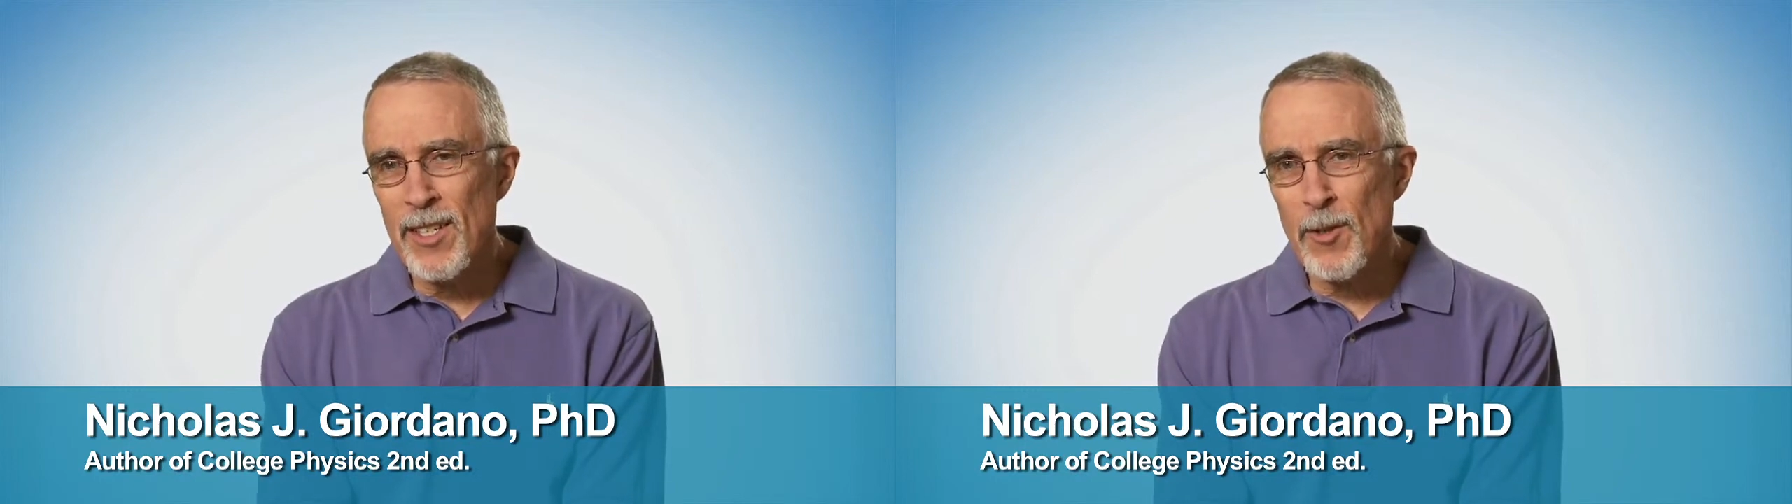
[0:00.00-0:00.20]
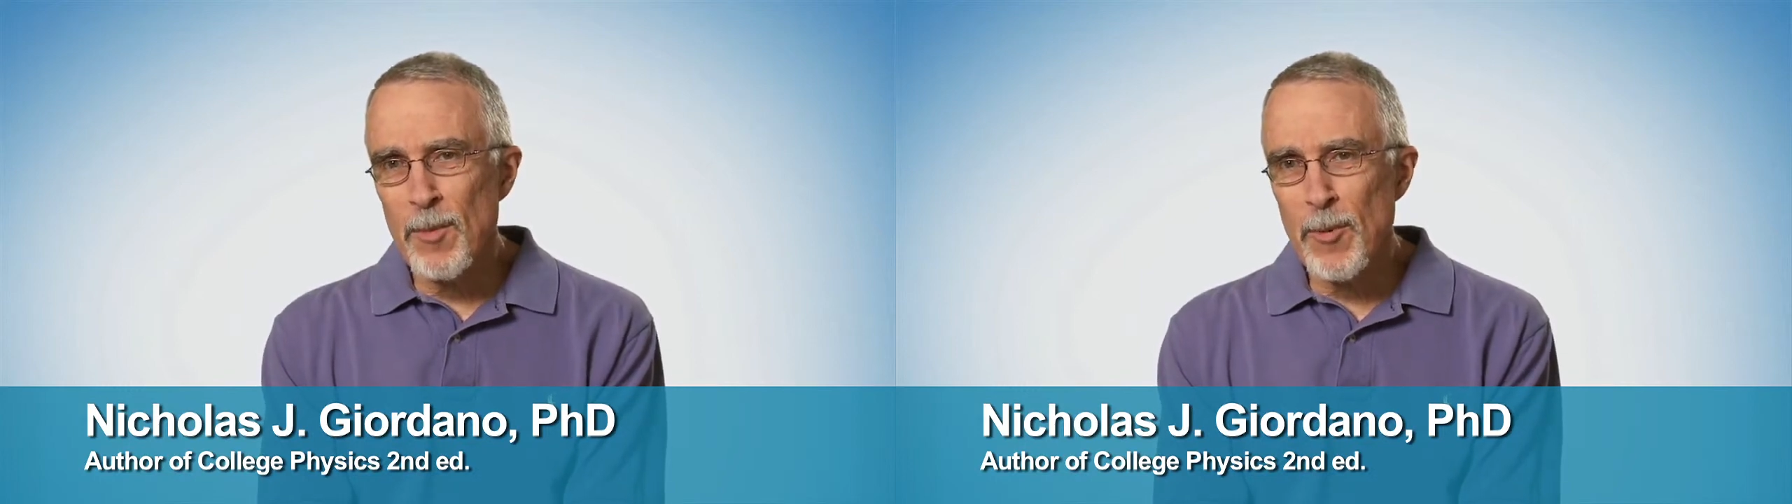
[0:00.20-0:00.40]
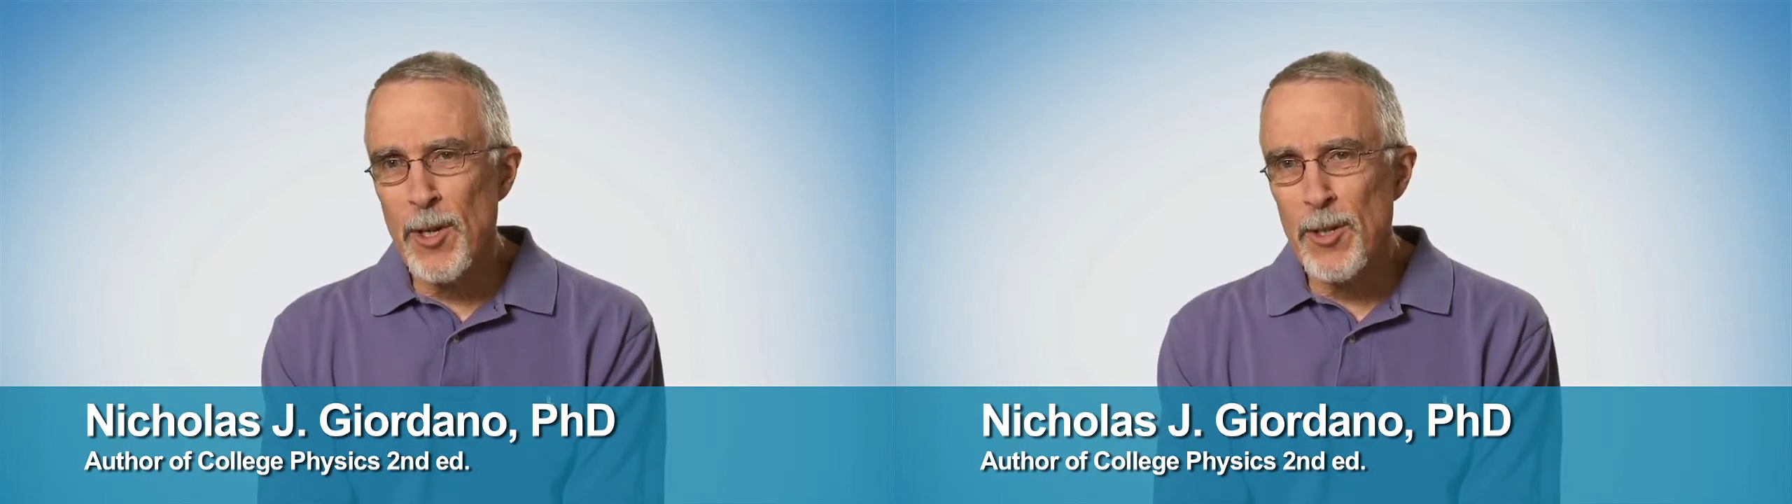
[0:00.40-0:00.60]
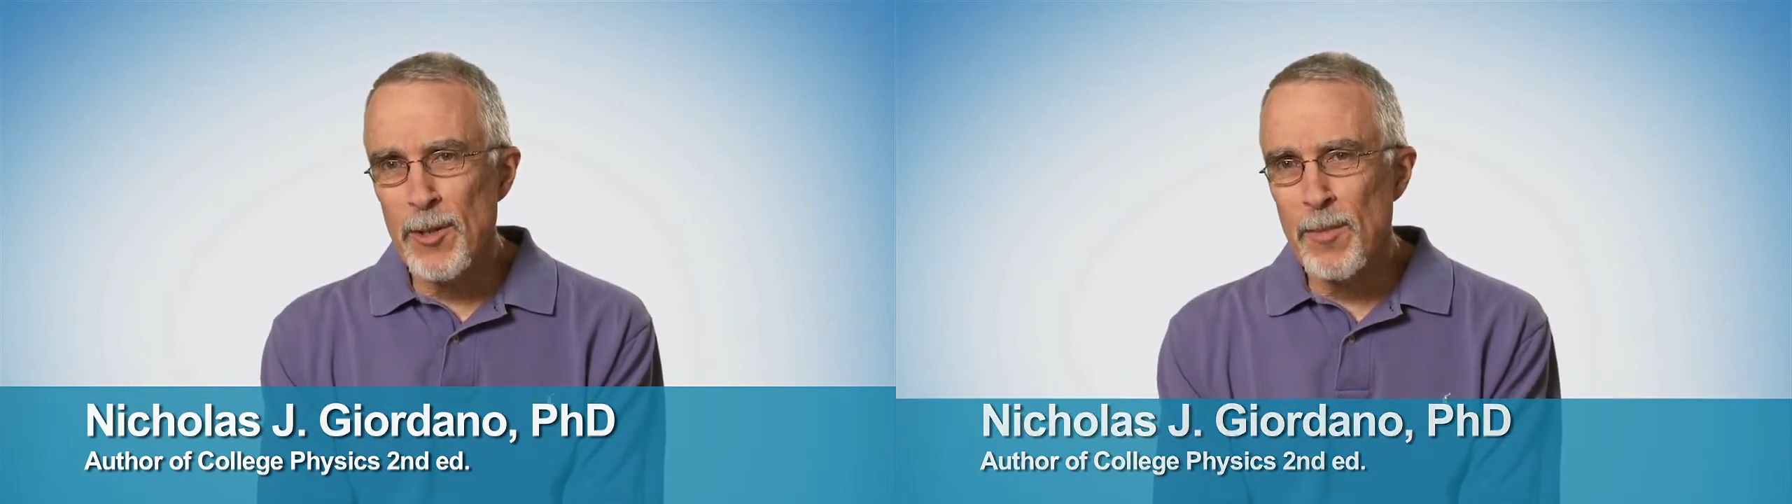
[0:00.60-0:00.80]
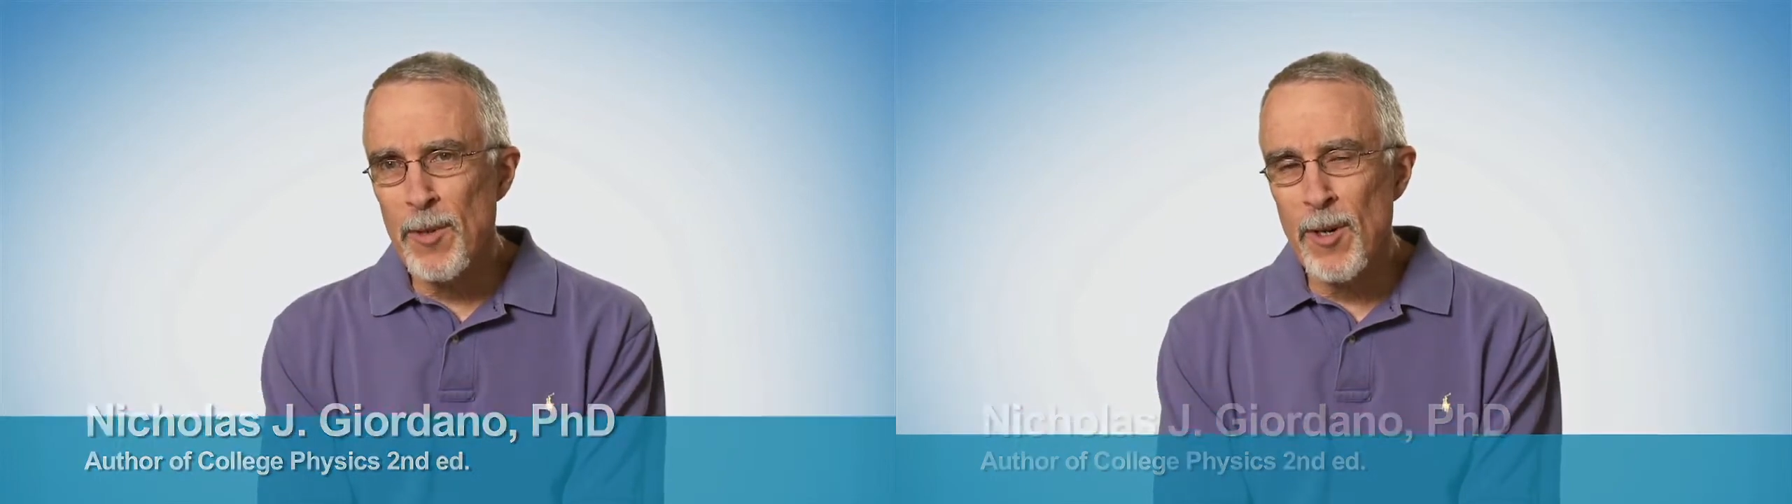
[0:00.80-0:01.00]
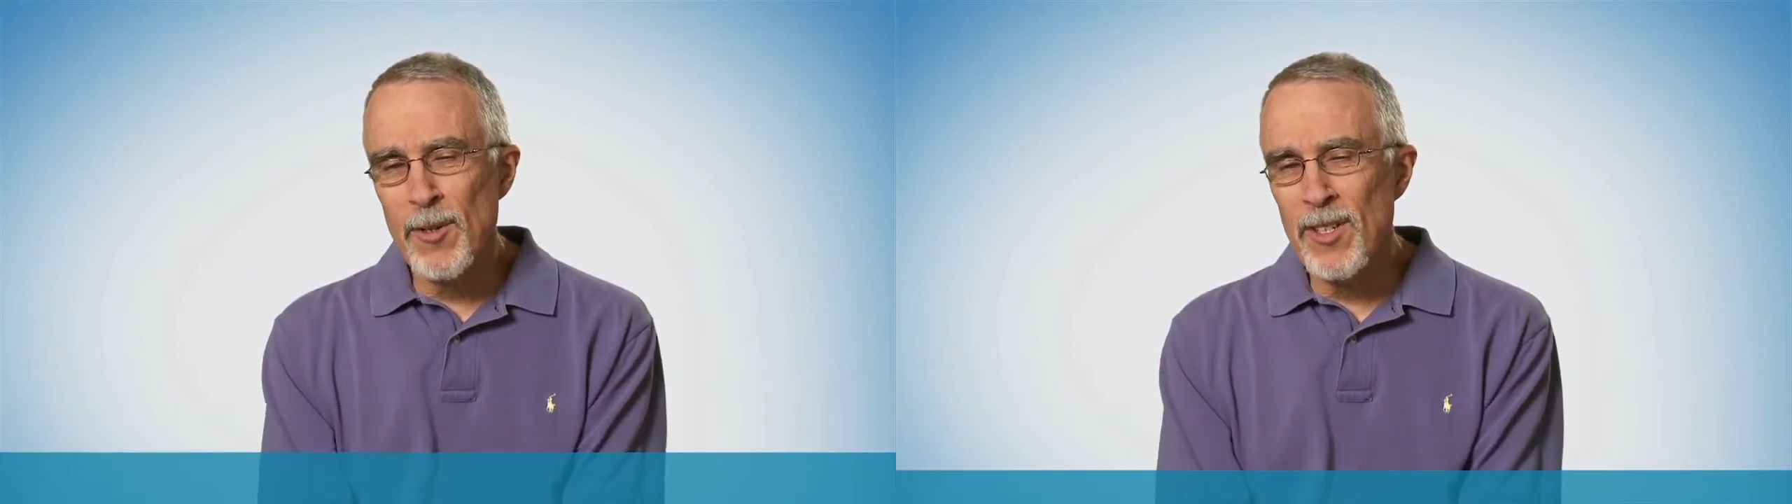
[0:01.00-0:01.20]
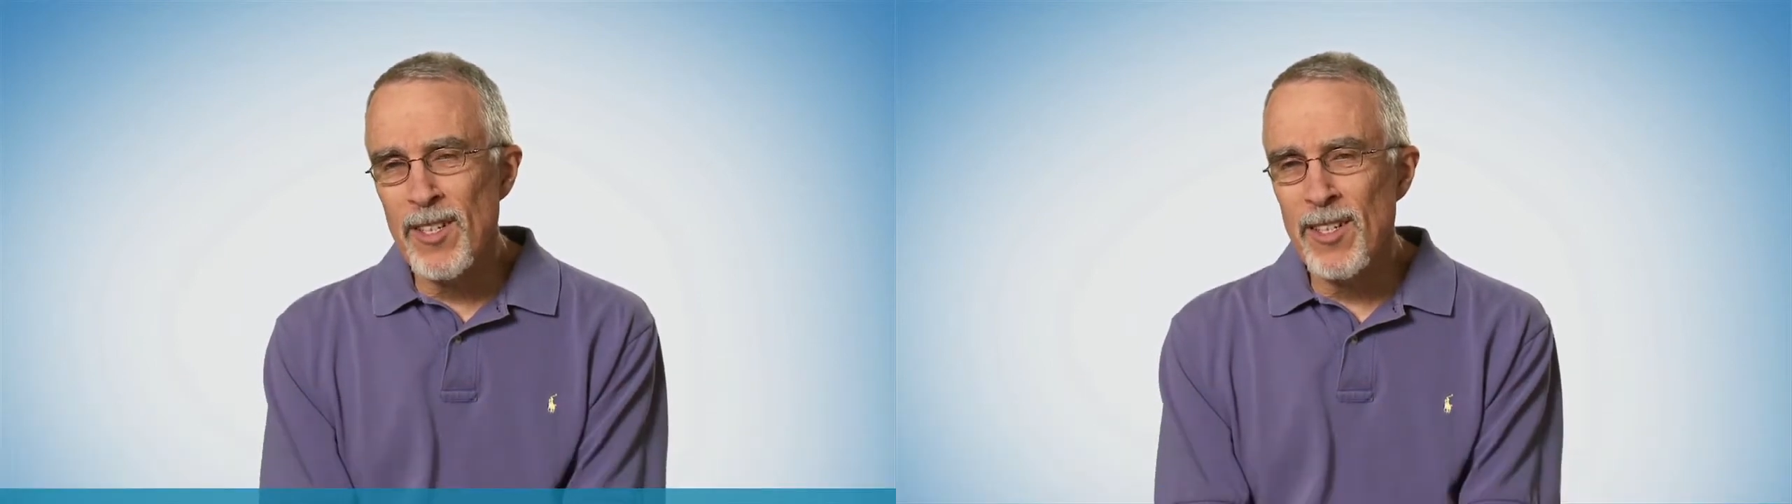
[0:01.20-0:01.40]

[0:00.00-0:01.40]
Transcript: Southern preacher approach.